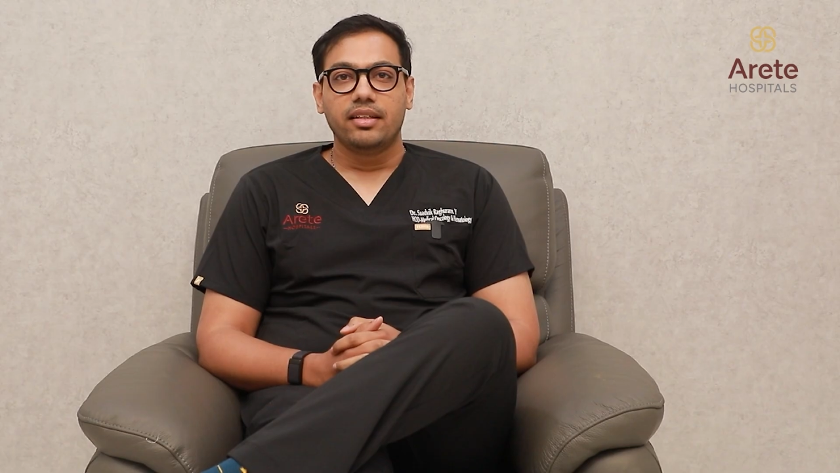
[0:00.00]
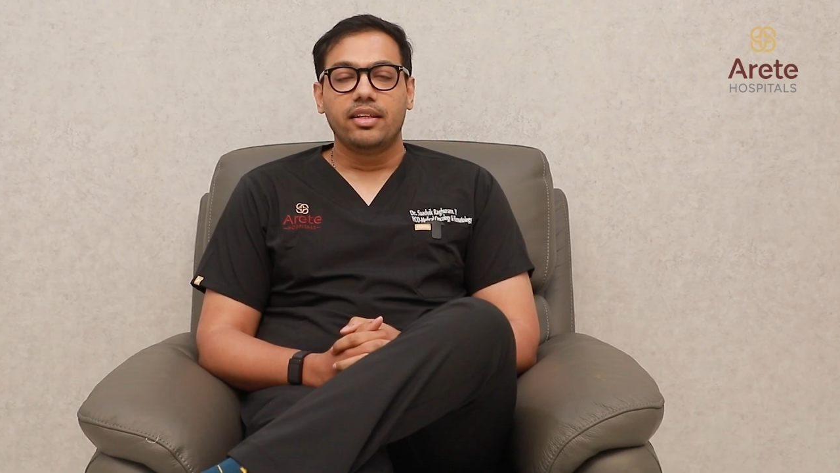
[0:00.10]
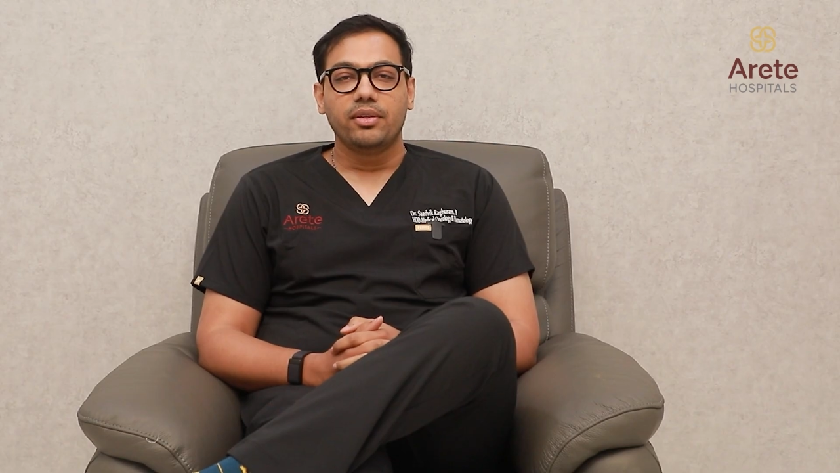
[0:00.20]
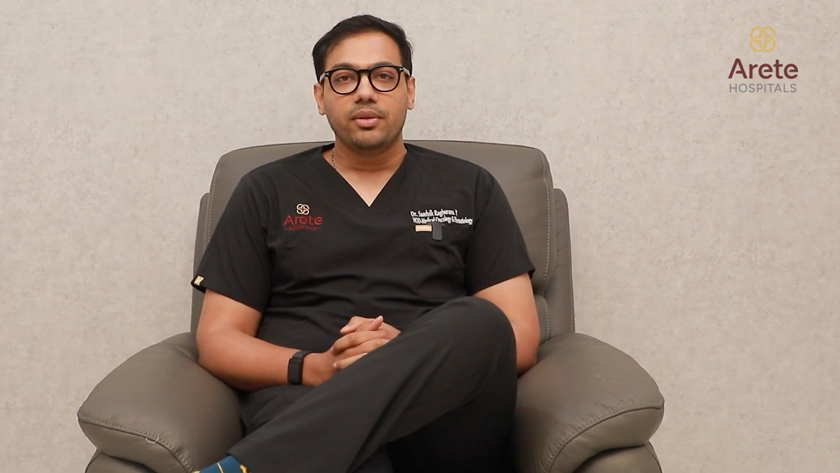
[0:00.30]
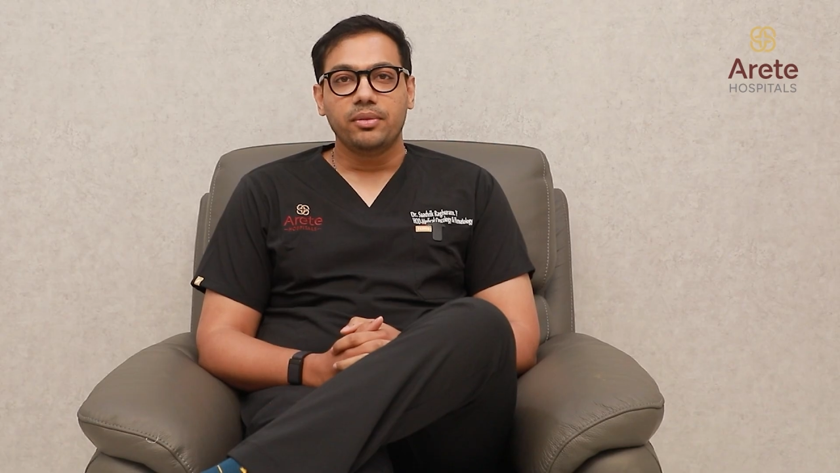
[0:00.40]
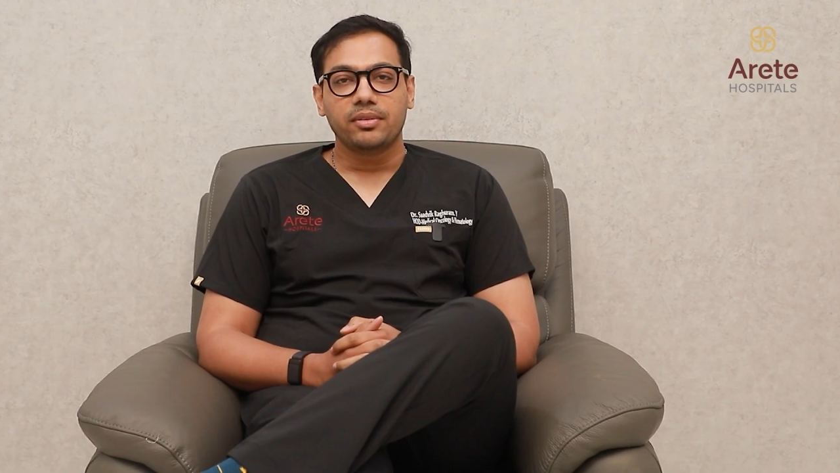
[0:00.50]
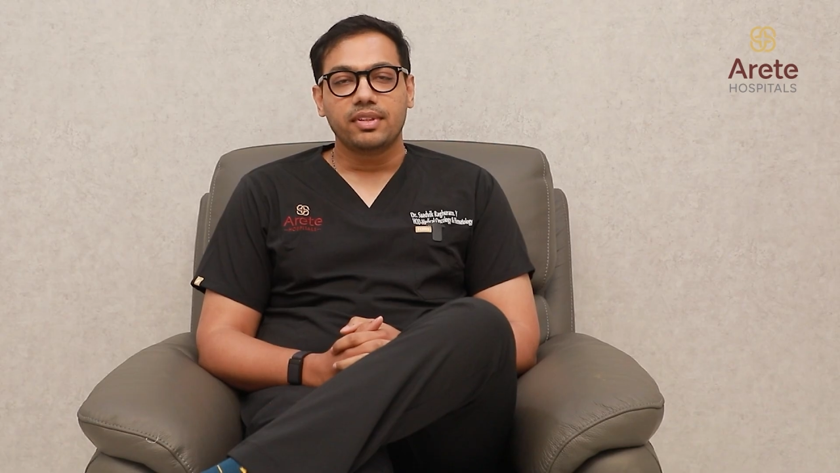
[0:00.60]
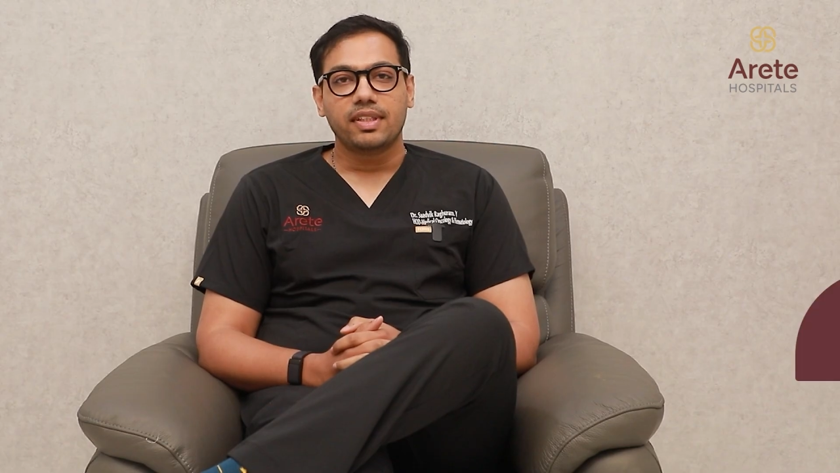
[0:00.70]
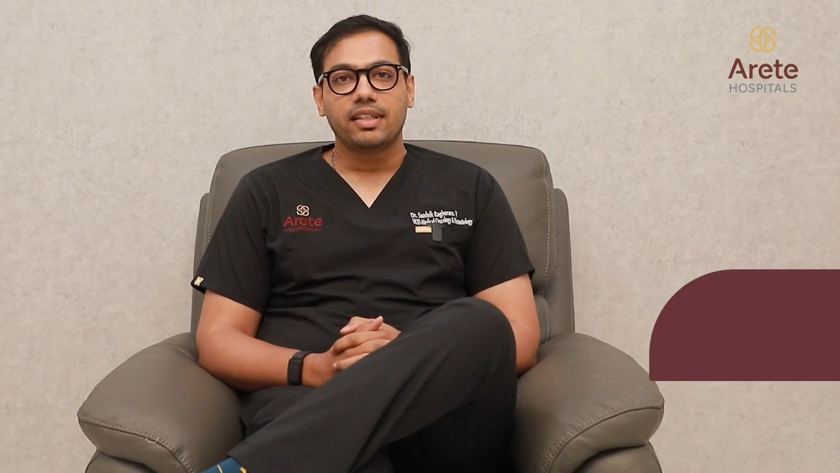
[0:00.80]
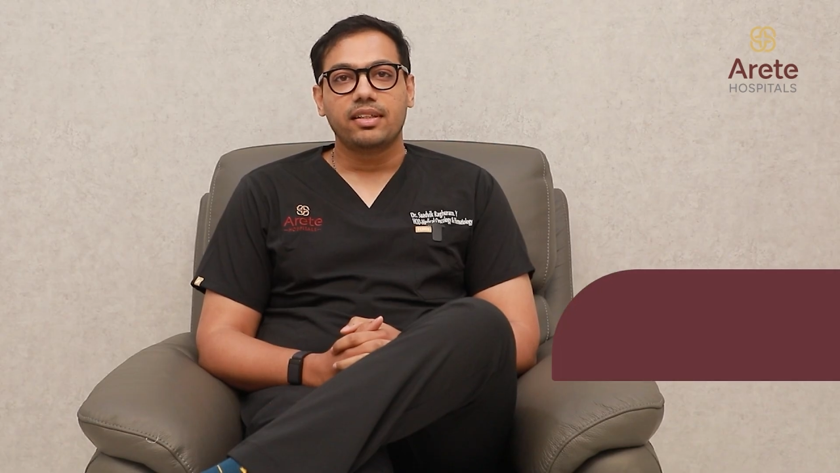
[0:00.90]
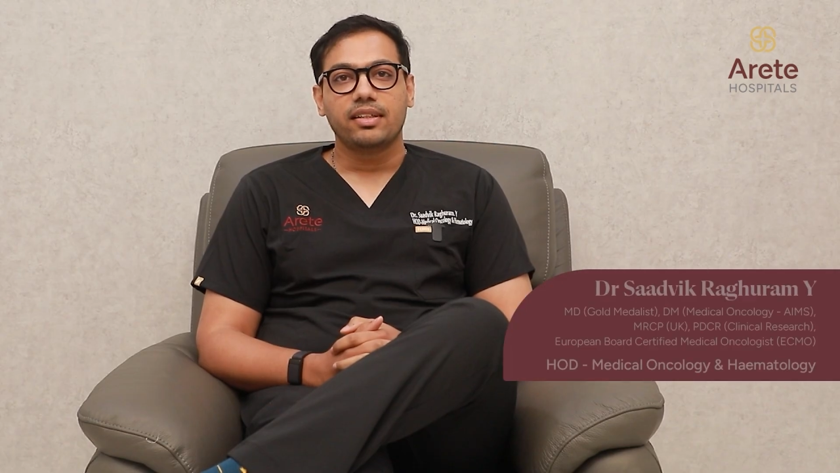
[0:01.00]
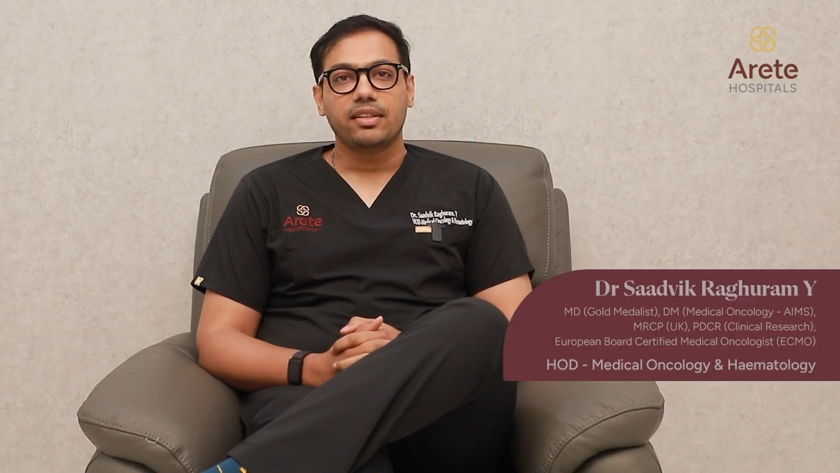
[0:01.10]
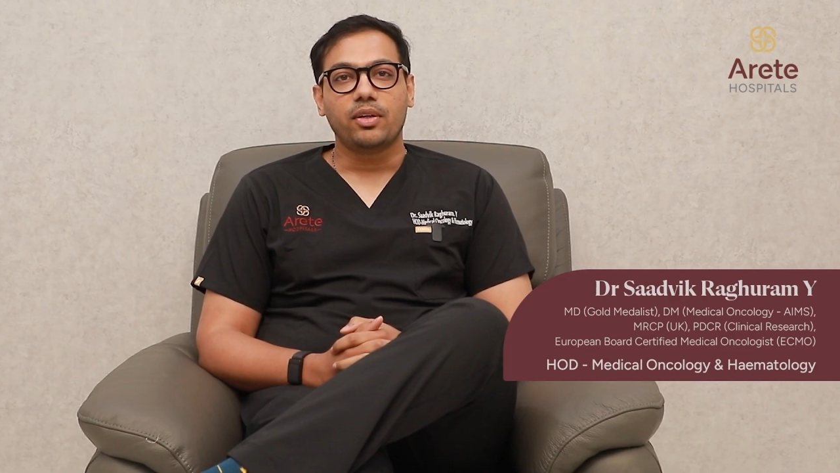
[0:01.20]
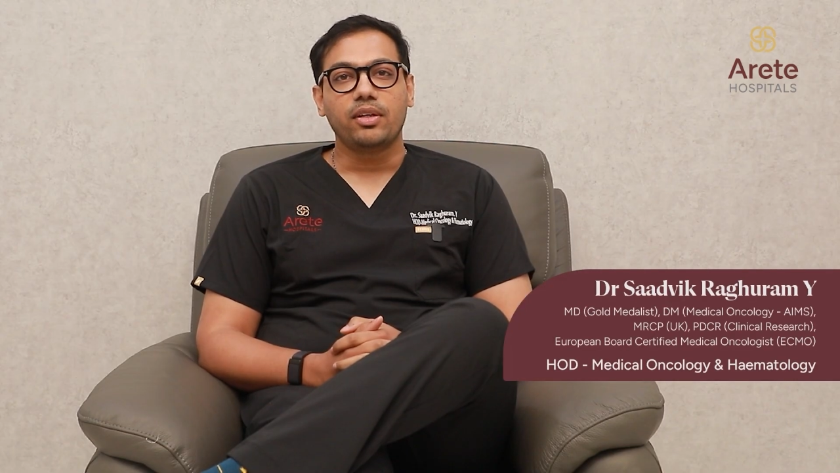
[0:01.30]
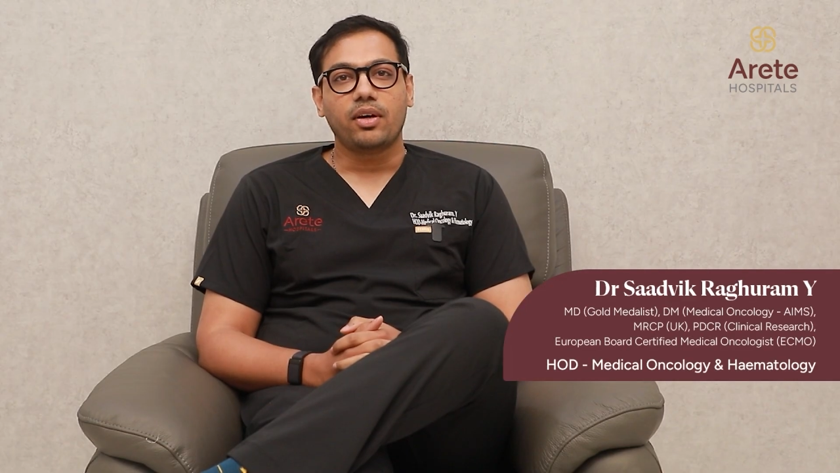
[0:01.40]
Did you know
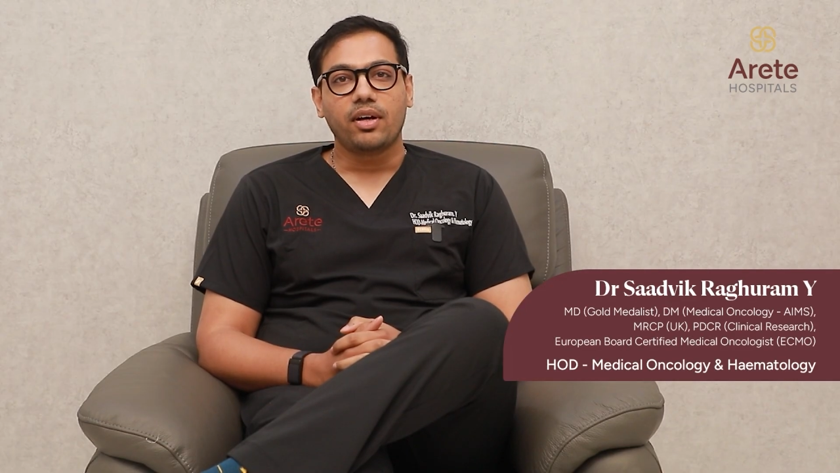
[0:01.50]
that not